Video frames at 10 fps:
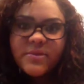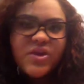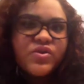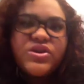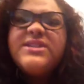
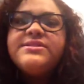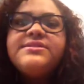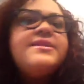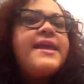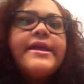you
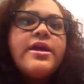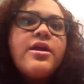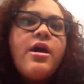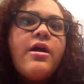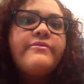just take it
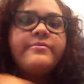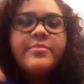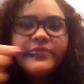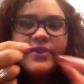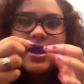off.
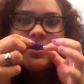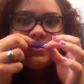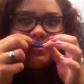But for now,